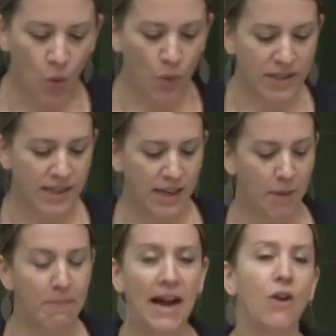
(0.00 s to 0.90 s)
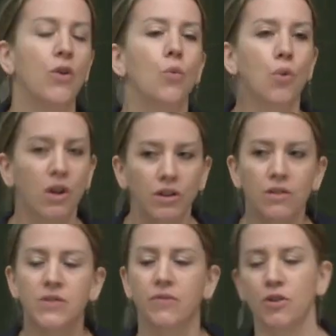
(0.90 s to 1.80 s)
wasn't about
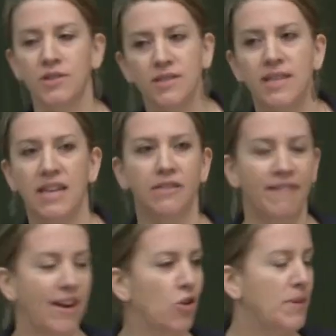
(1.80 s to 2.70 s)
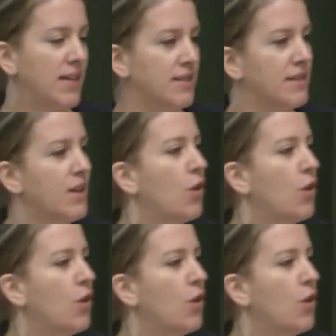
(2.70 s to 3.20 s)
workers versus the environment